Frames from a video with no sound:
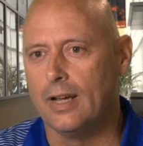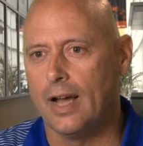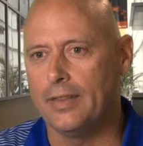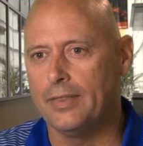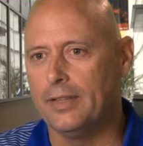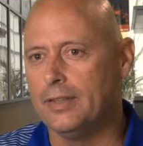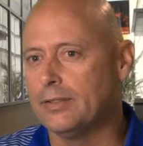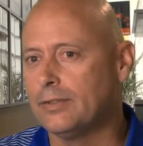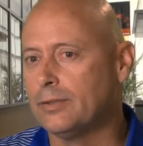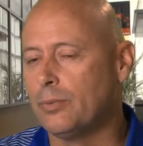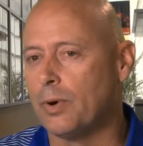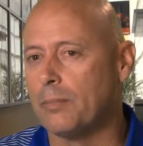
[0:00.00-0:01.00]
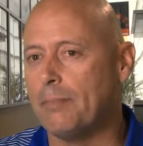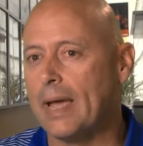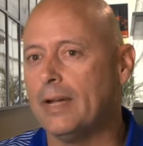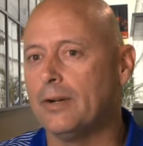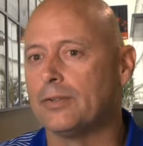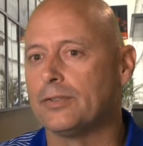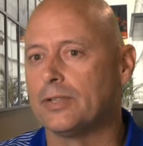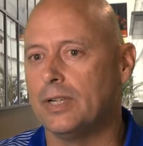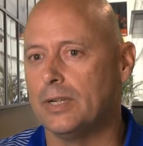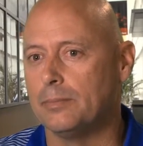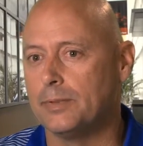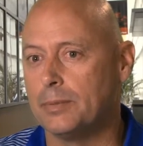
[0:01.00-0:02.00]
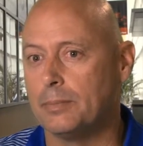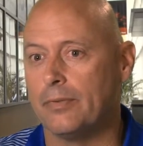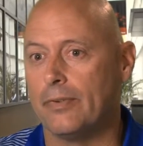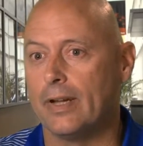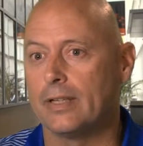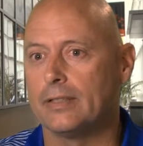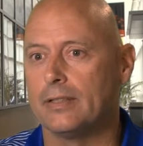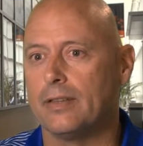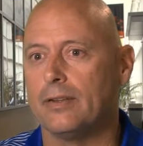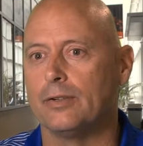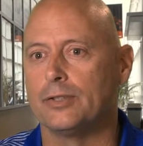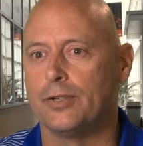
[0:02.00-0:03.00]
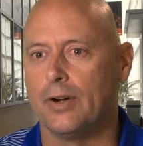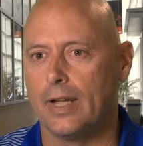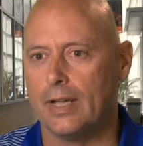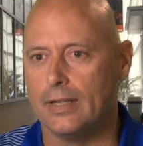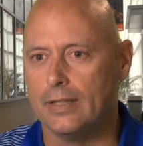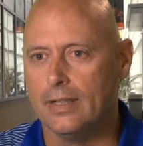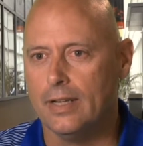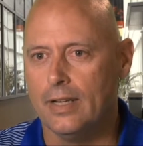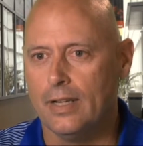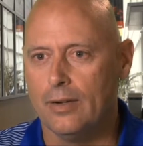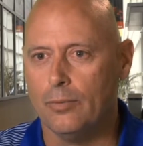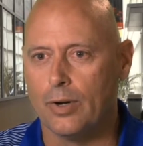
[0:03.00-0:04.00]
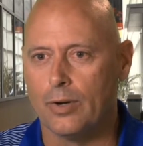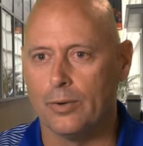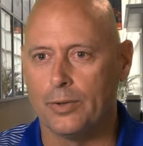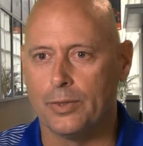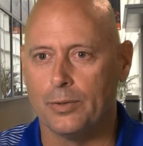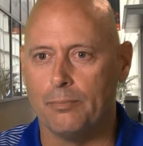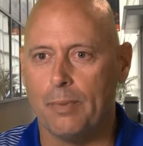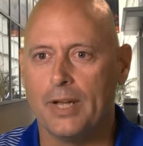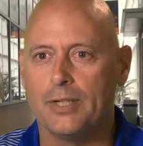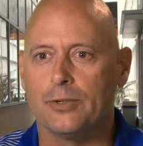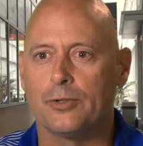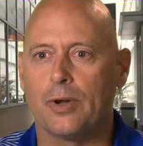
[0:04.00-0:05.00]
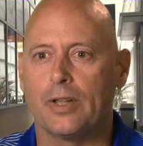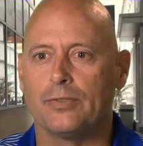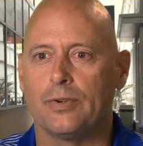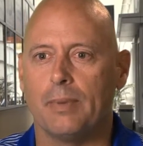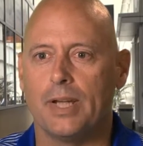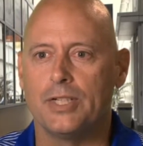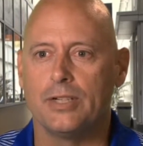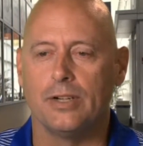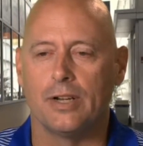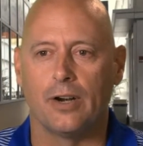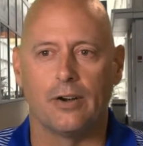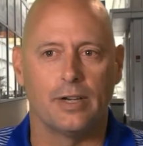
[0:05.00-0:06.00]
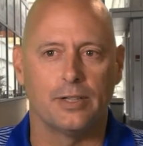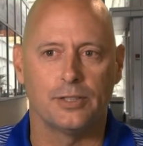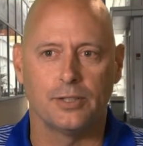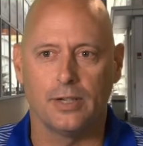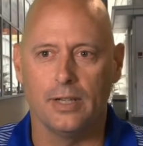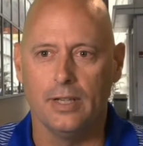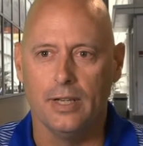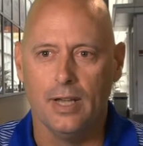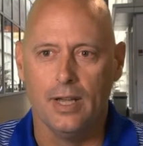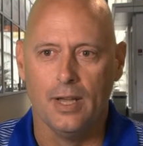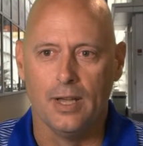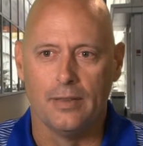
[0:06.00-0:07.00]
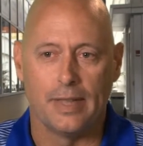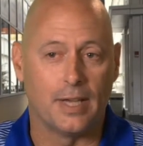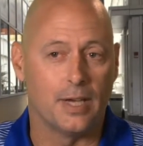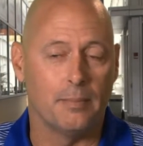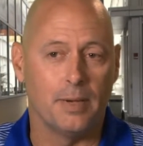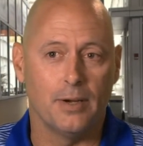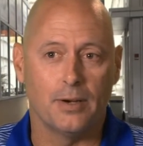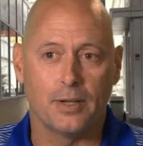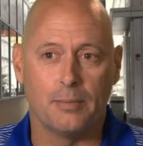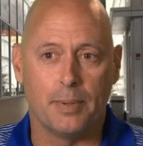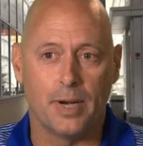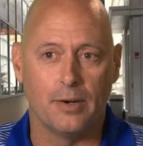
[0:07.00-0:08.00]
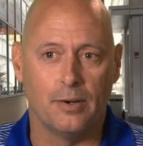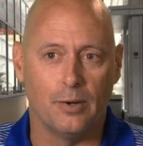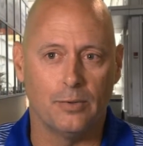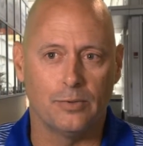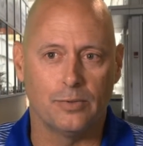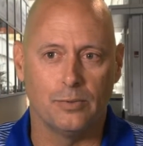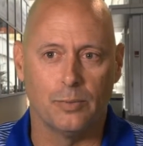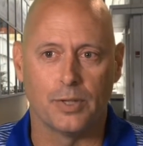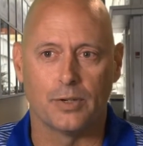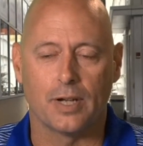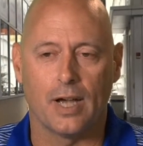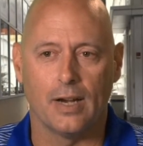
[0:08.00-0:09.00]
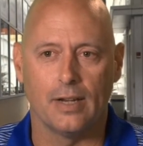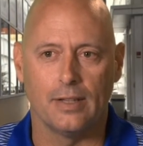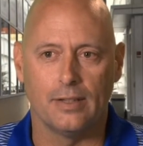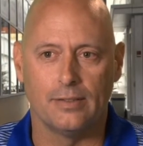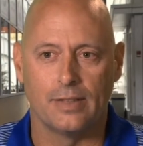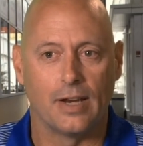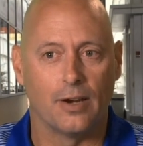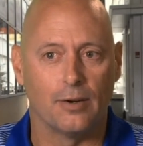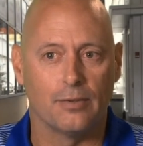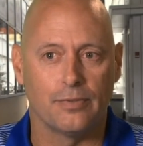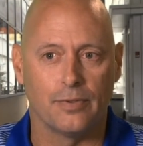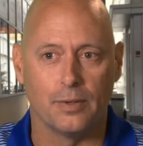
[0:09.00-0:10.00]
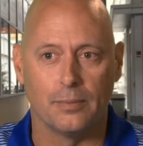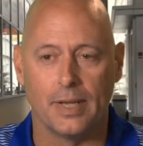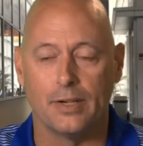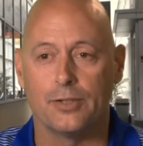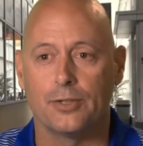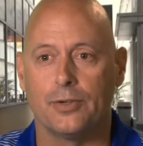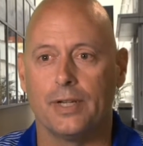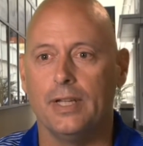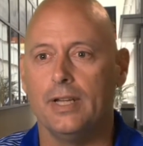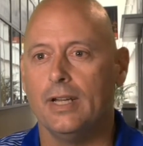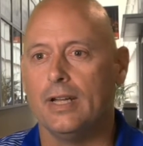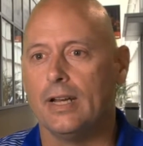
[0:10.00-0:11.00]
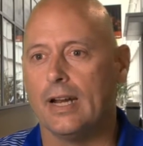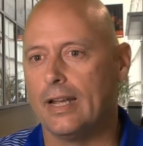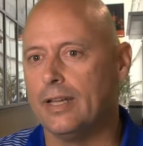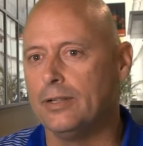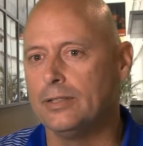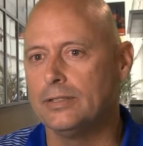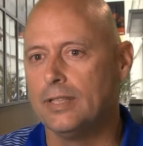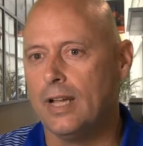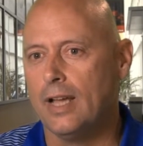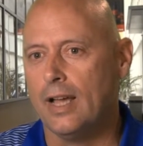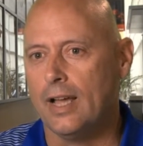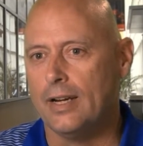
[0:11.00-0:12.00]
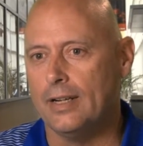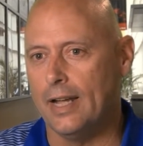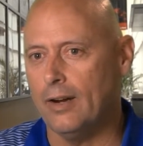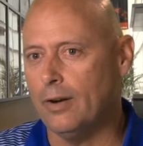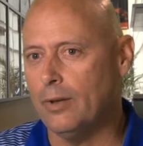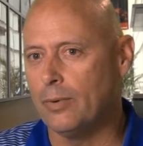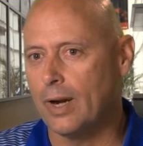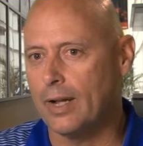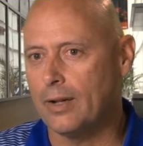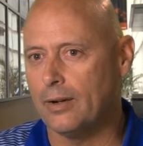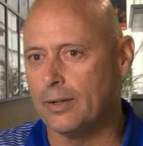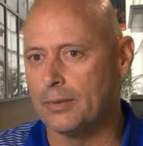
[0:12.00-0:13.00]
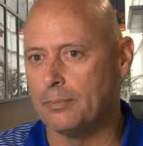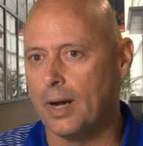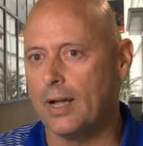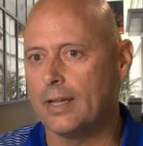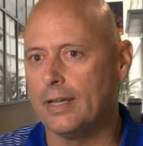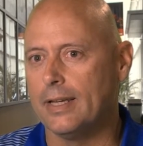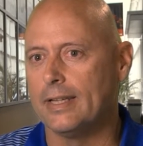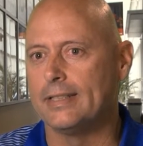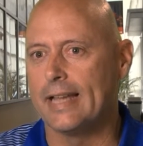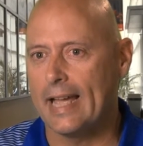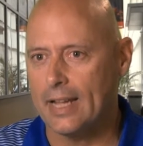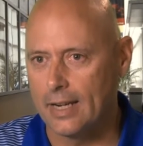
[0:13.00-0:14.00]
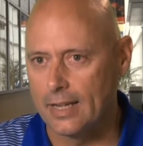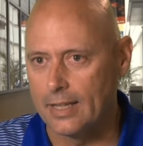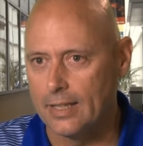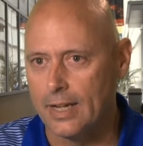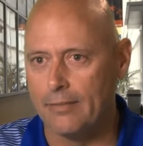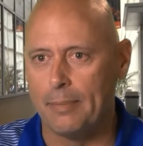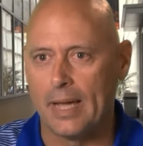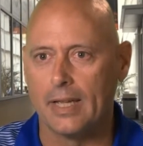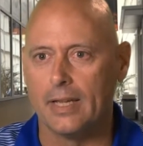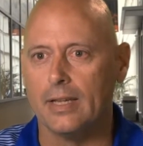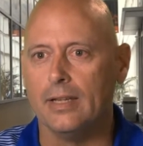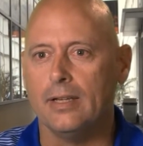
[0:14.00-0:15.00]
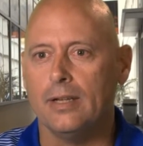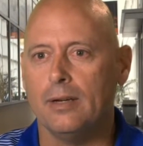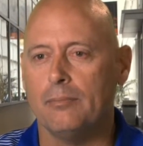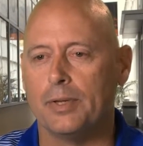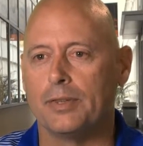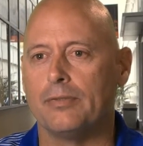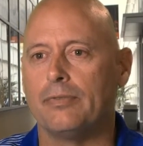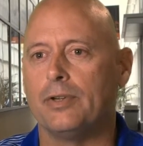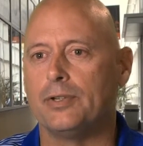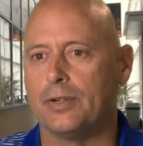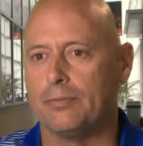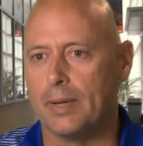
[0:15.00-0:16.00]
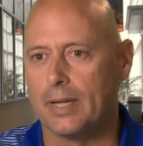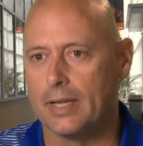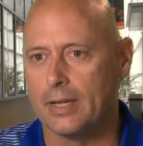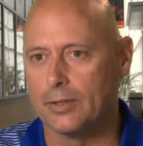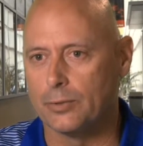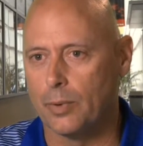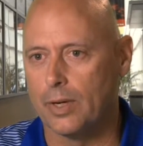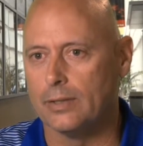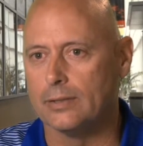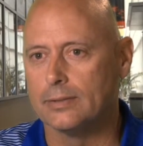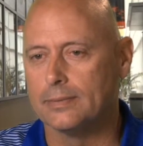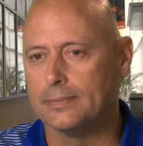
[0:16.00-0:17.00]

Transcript: I think this is where bankers come to perfect their trade. We're going through major transformation in our industry. They come here to compare notes with their colleagues. They learn from industry leaders. Not only what I call the blocking and tackling of banking, but the future of banking as well.